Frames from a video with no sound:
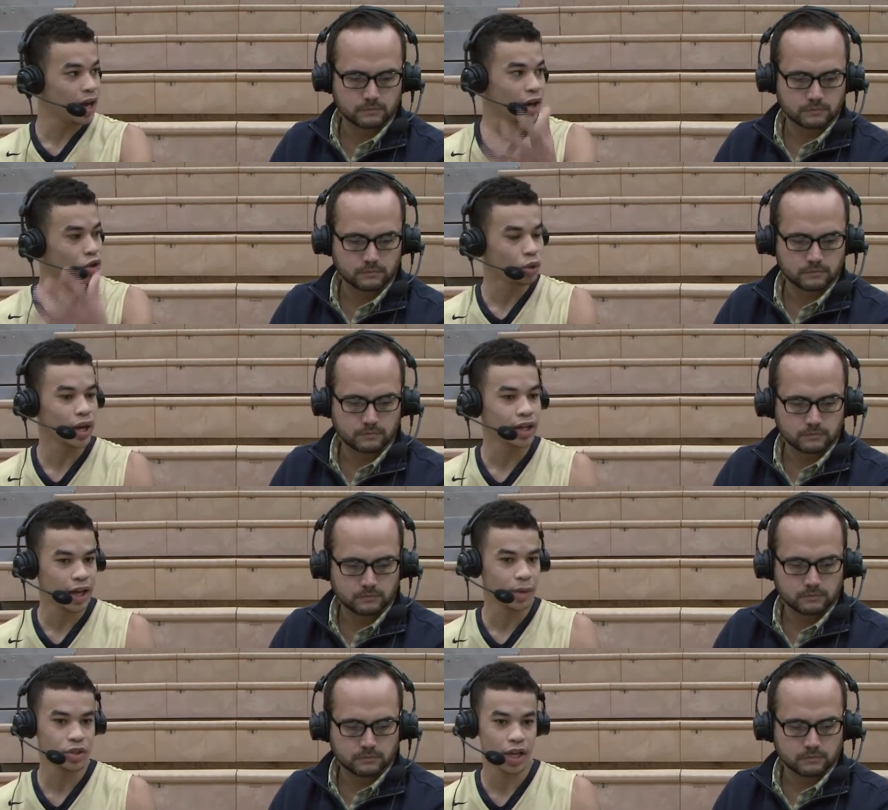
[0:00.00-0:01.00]
Speaker 1: had a great
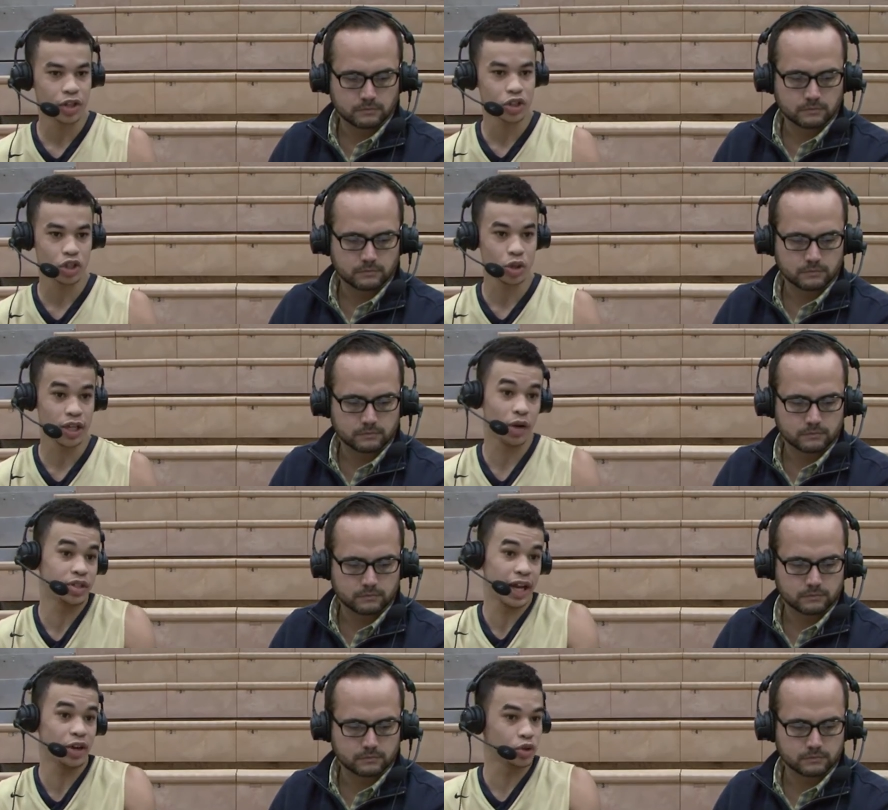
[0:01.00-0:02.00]
game. So that just shows how
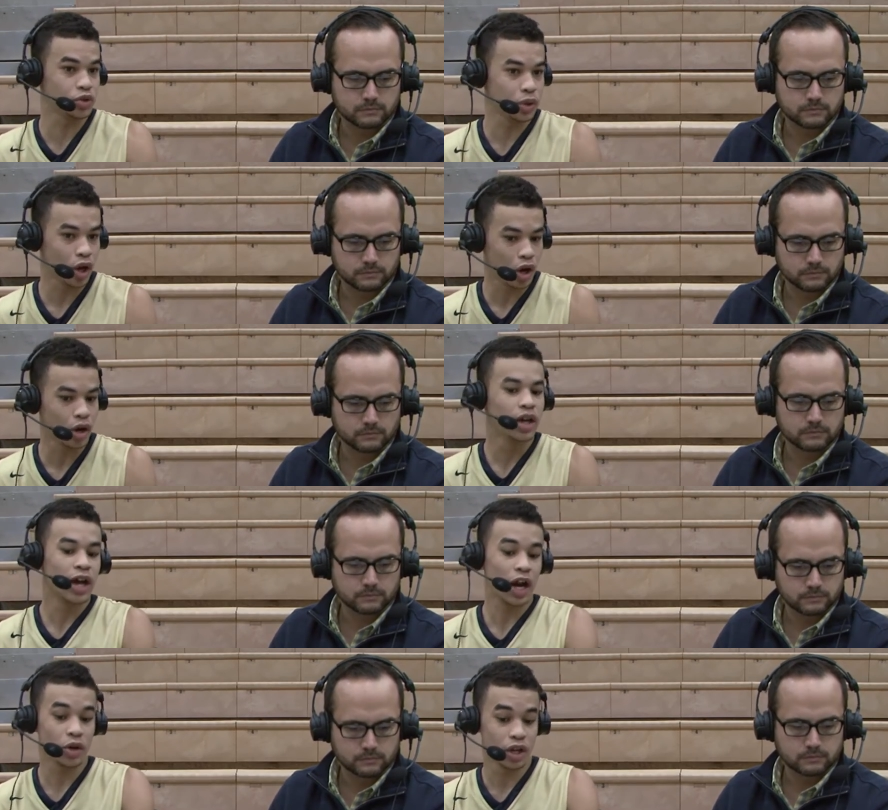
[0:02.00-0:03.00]
dangerous we are
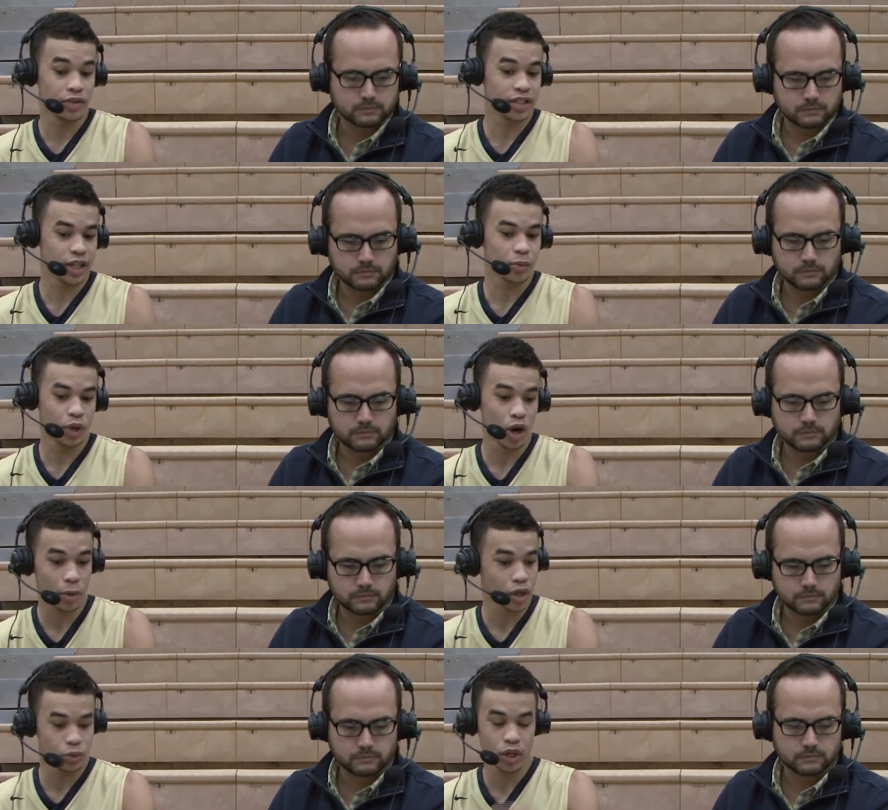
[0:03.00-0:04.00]
and how good of a team we are
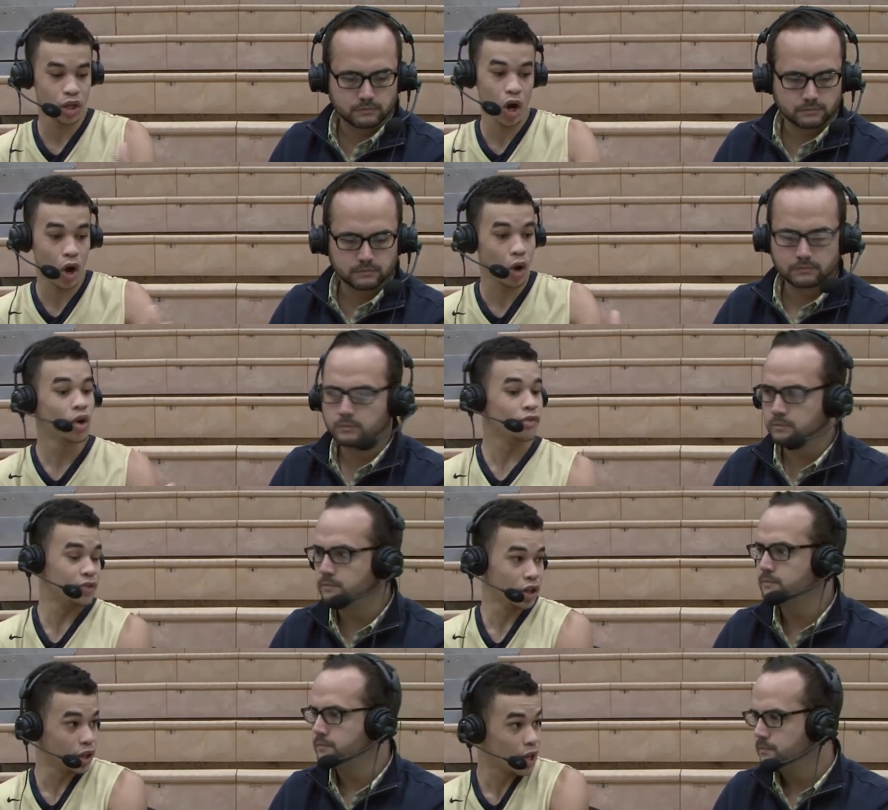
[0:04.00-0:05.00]
because we can all
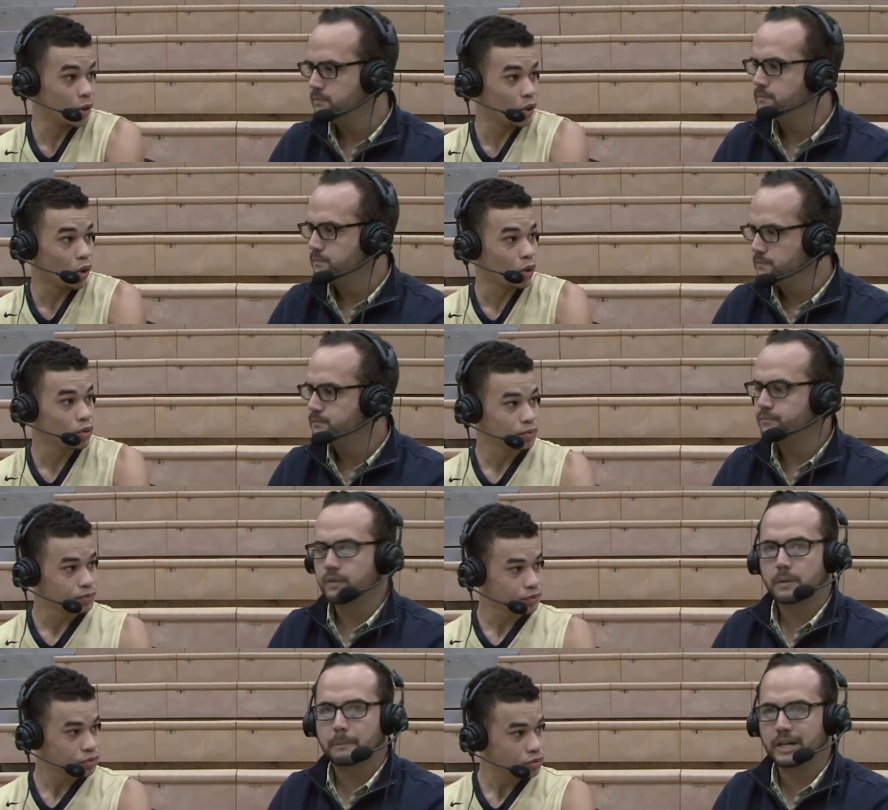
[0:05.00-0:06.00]
fill in that role
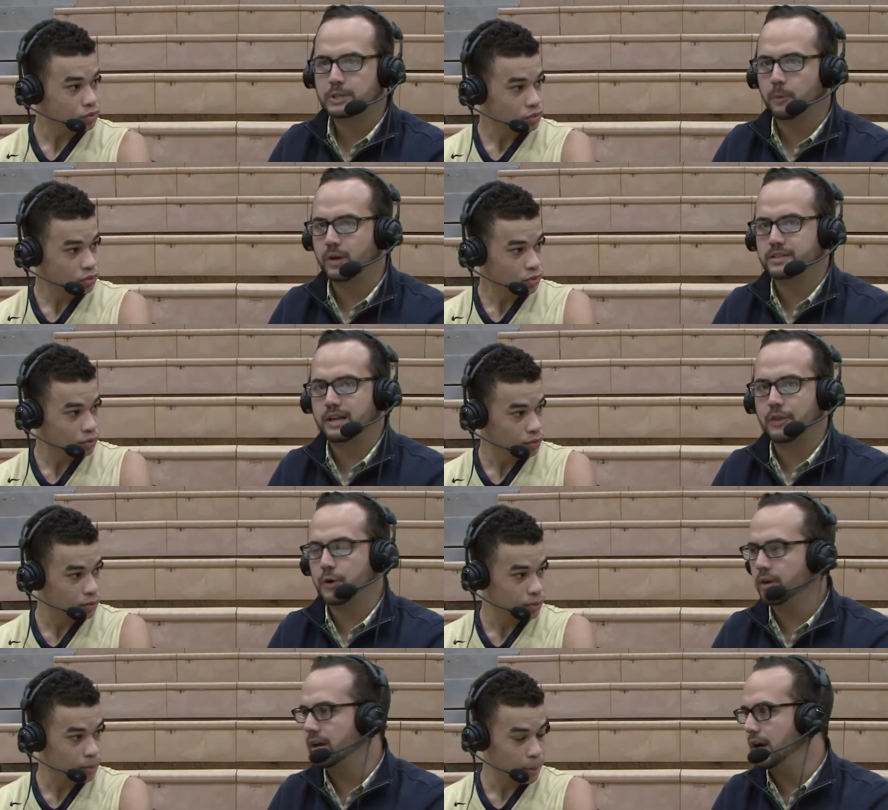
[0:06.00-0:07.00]
Speaker 2: bench points tonight
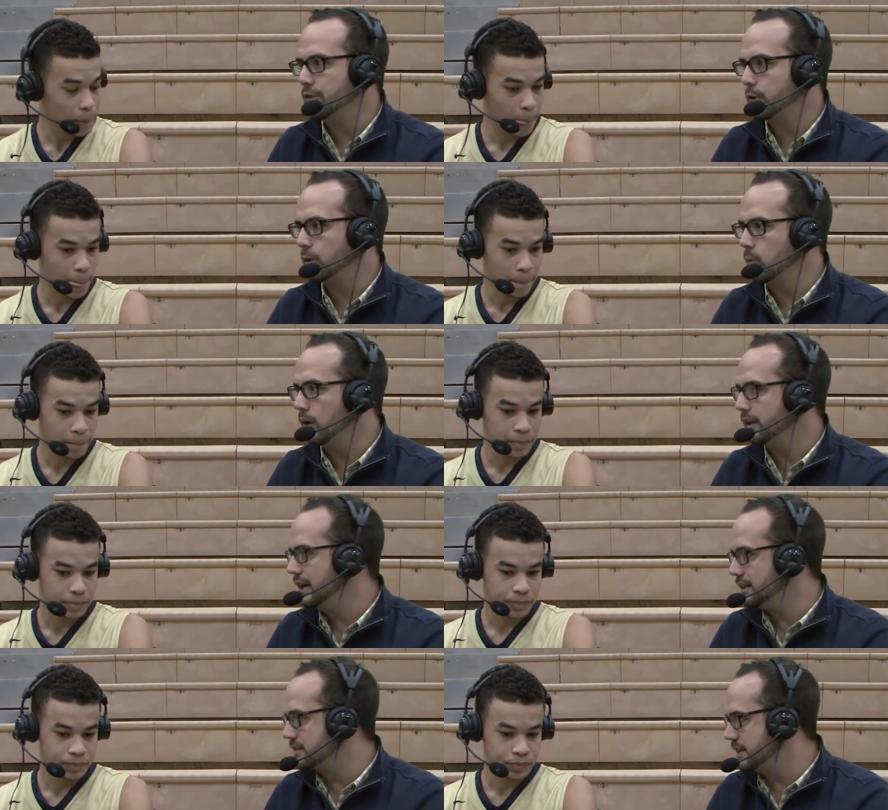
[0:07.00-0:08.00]
39-31 and
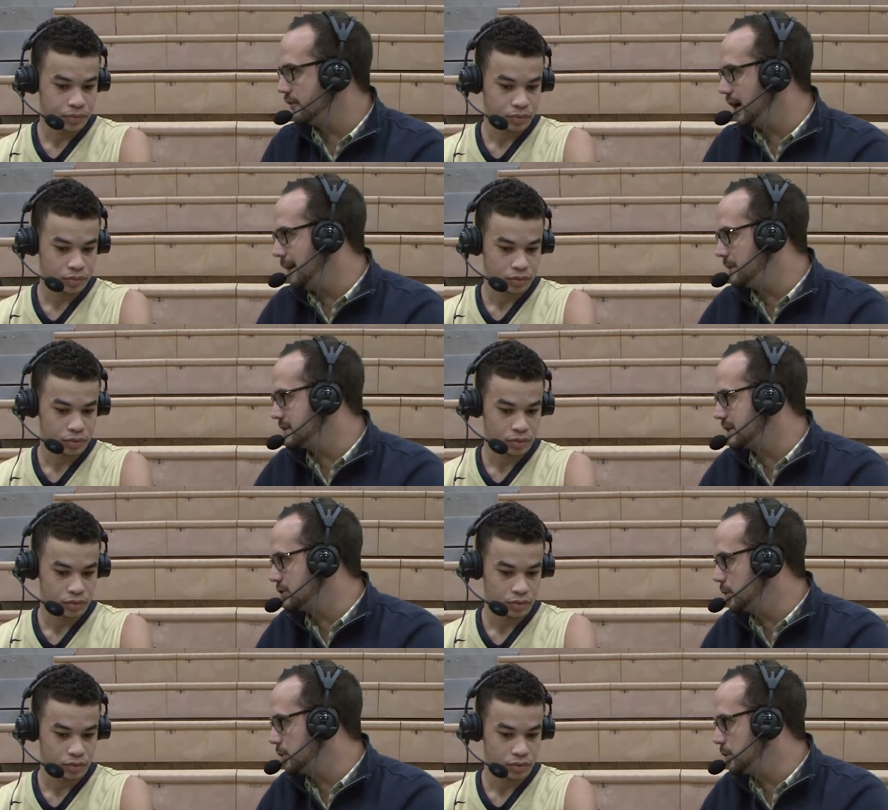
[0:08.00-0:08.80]
that just never happens against